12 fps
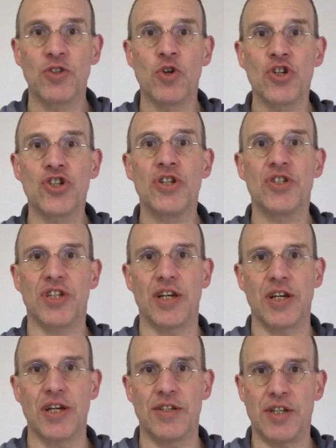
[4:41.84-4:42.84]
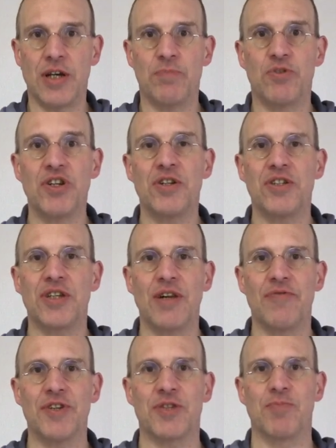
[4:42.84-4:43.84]
cushions, I guess, are pretty
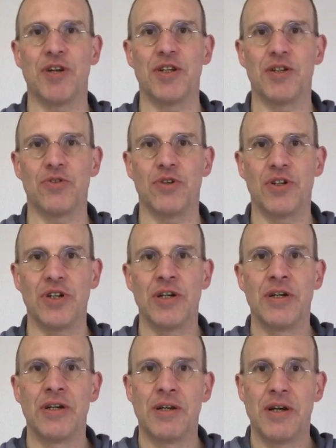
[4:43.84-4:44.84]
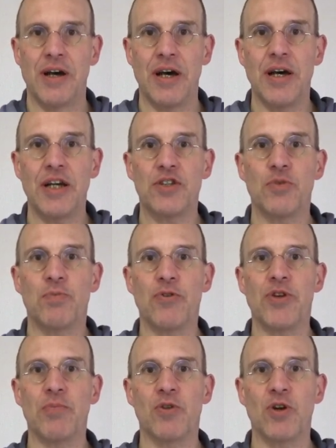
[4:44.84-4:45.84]
self-explanatory. I had to
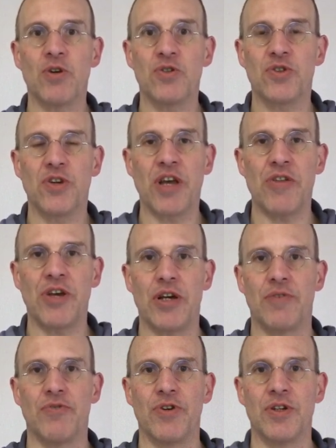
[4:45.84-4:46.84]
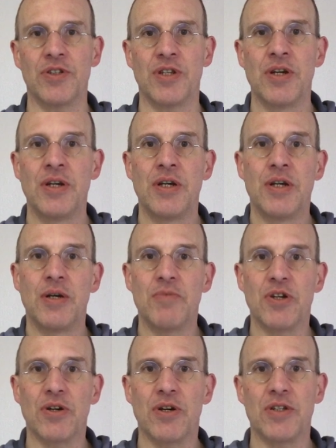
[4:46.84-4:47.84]
put them close together at first,
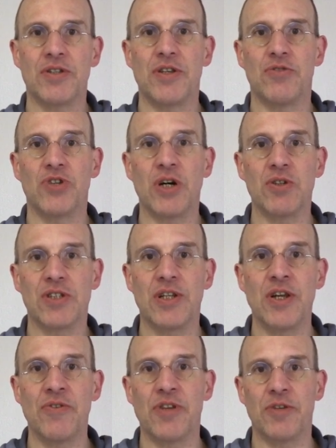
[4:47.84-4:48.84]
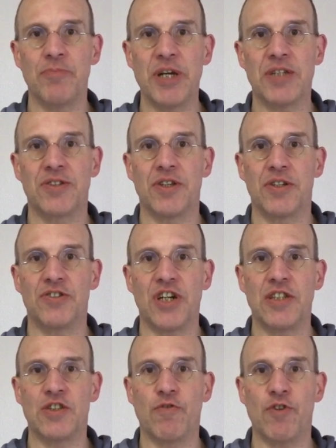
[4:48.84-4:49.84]
because the round sling that makes the
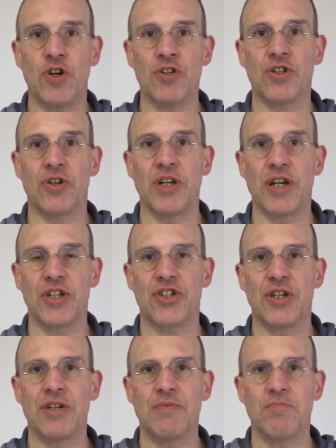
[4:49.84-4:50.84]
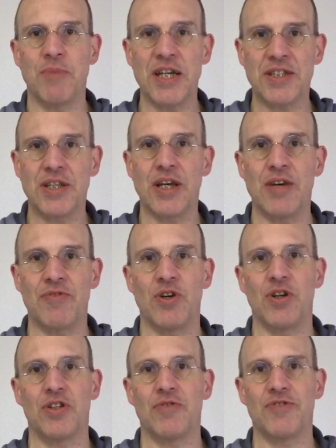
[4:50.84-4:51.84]
transverse connection must have a
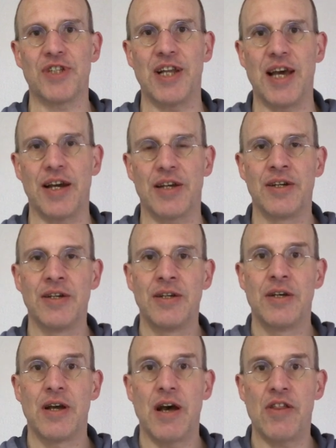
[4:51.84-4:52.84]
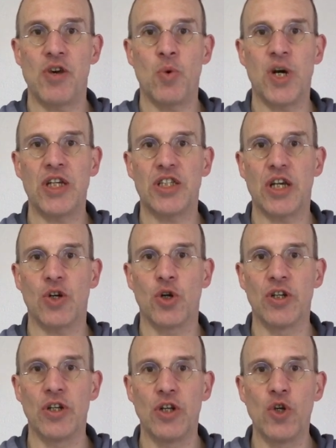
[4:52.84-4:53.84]
lot of slack. Otherwise I
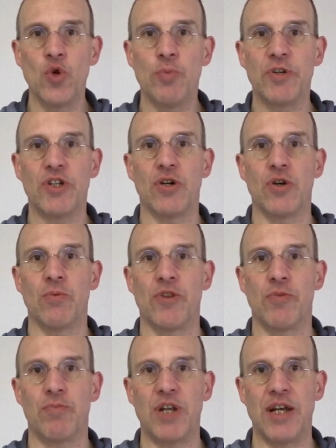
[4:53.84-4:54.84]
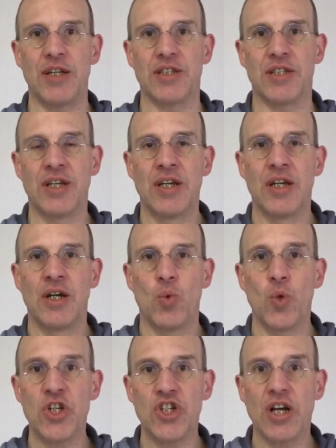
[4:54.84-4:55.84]
couldn't loop it over the plates,
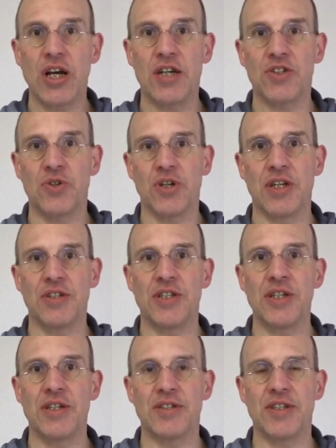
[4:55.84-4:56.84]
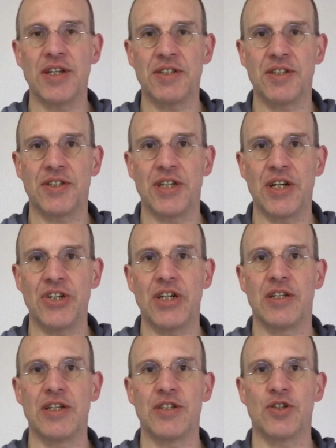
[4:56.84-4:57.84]
which, as you can see, is necessary
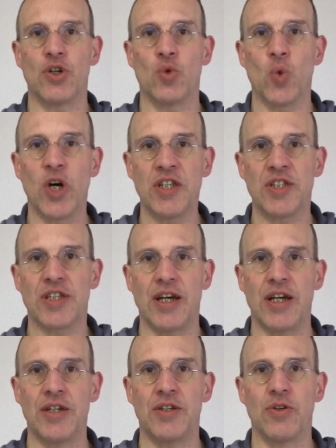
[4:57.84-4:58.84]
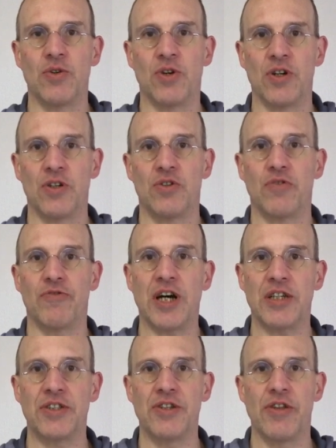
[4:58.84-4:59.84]
at least on one side in order to
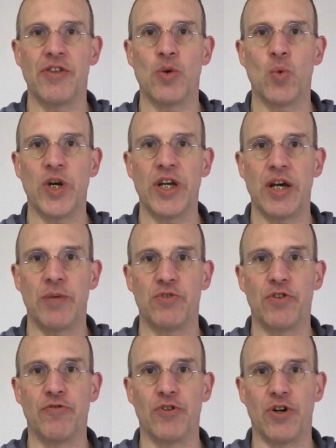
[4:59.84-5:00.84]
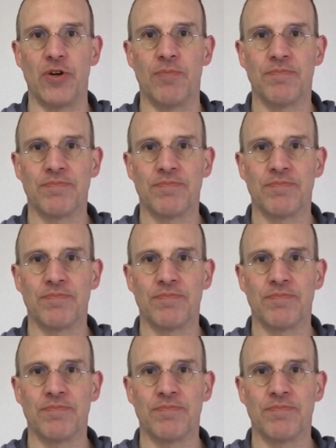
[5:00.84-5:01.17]
fasten it the way I prefer.